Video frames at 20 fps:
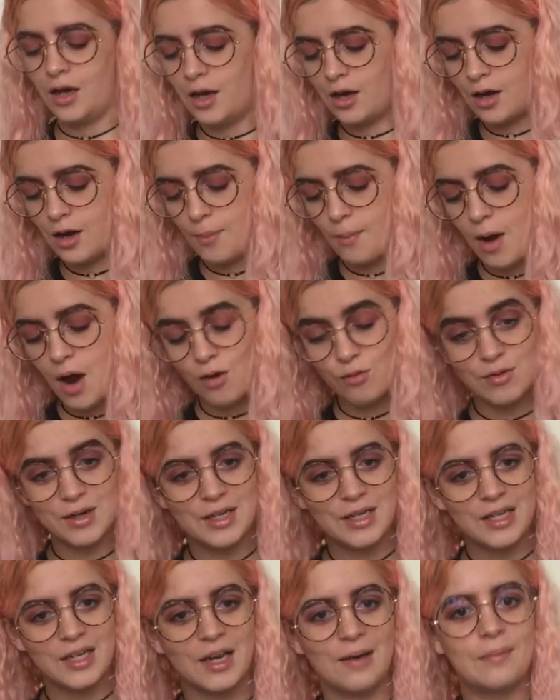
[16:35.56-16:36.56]
I
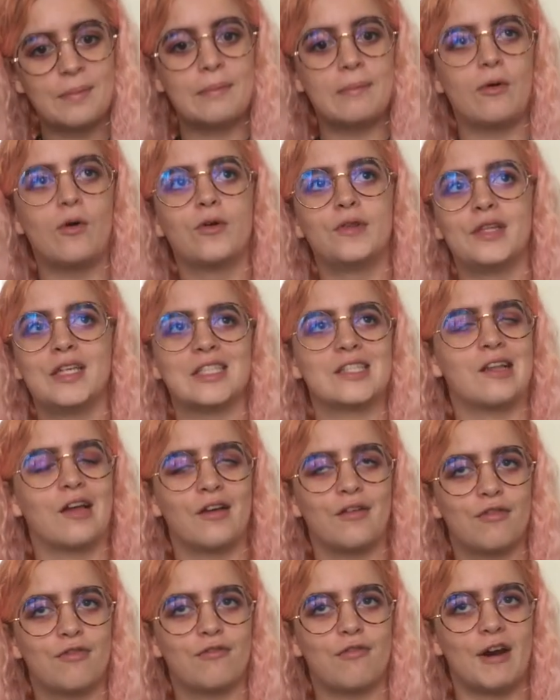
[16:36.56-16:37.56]
really am on this
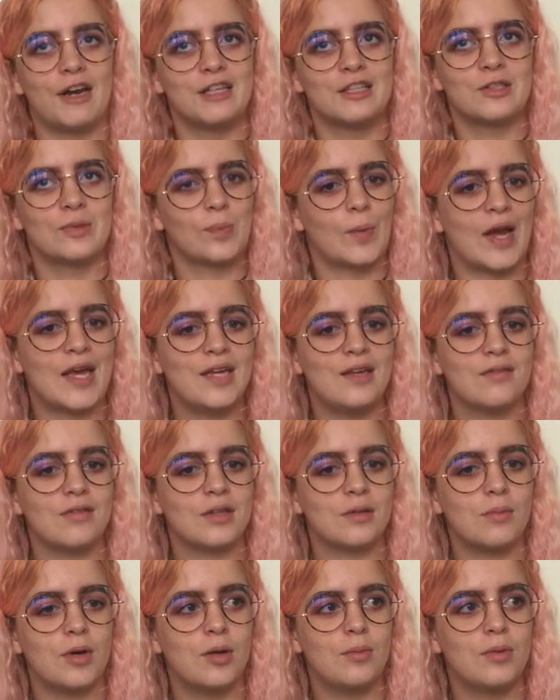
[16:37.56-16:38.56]
like Friends wave
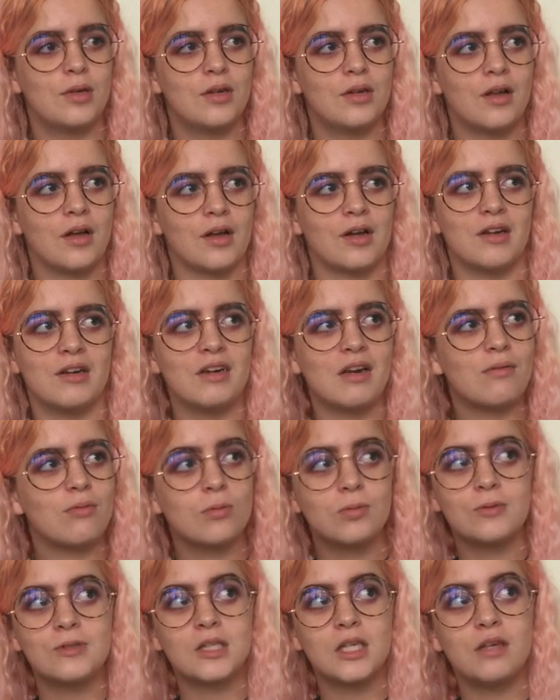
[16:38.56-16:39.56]
at the moment. Like, I'd
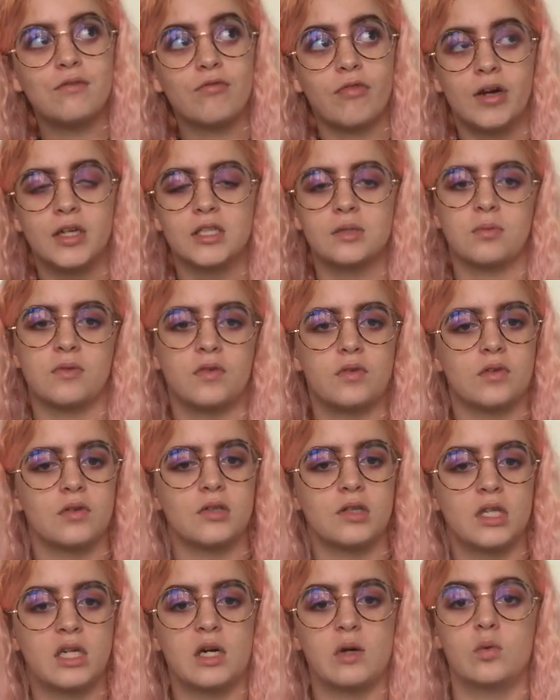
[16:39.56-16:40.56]
never seen Friends before,
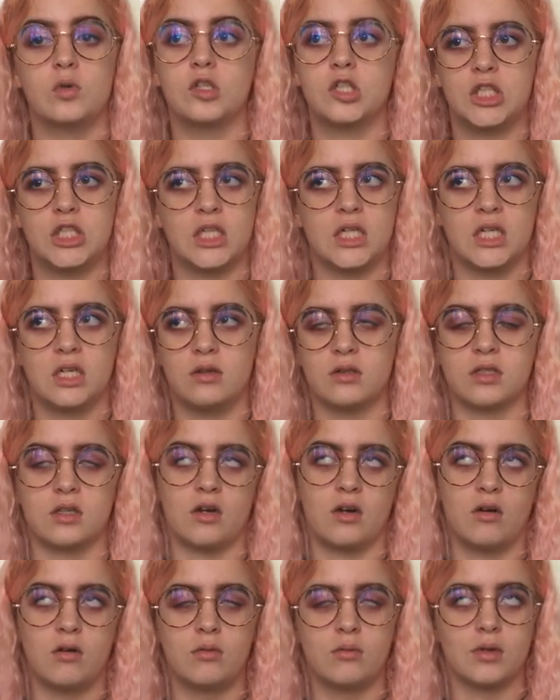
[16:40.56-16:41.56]
and then I watched it and I was
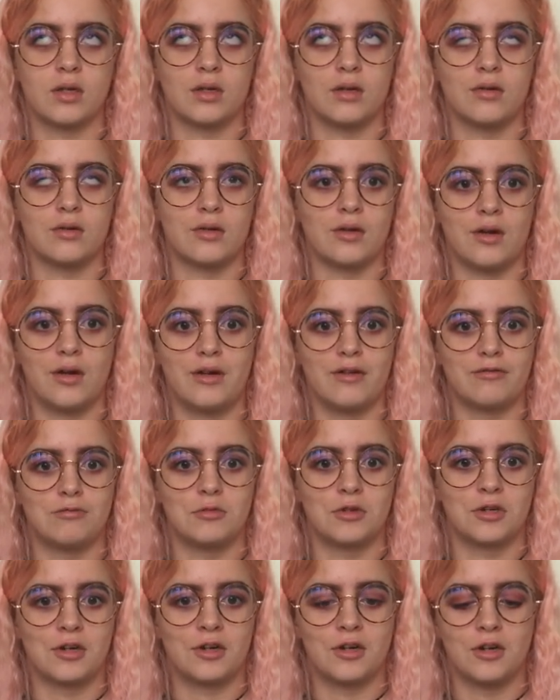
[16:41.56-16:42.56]
like, oh my god, I love
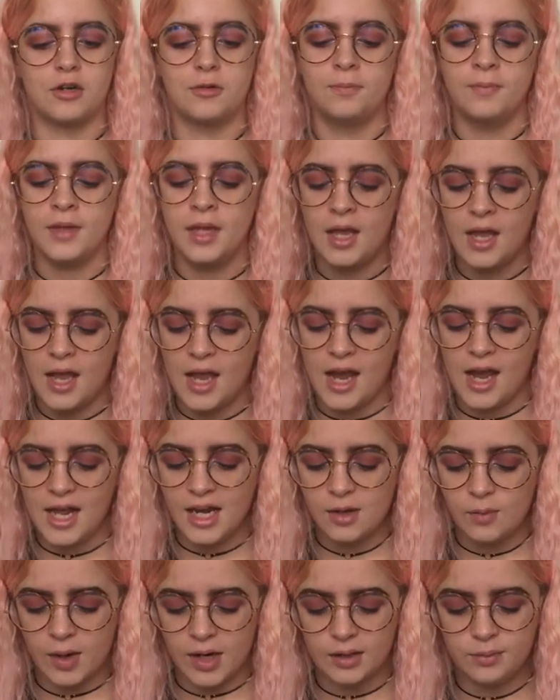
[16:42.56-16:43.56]
Monica.
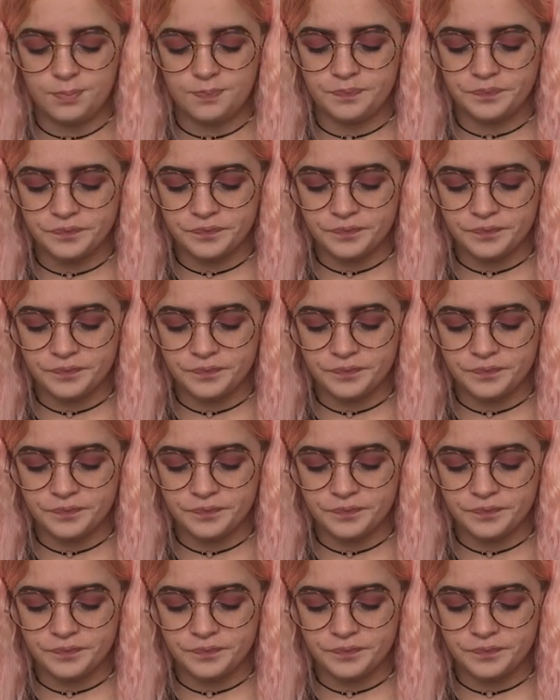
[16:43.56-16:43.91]
Anyway,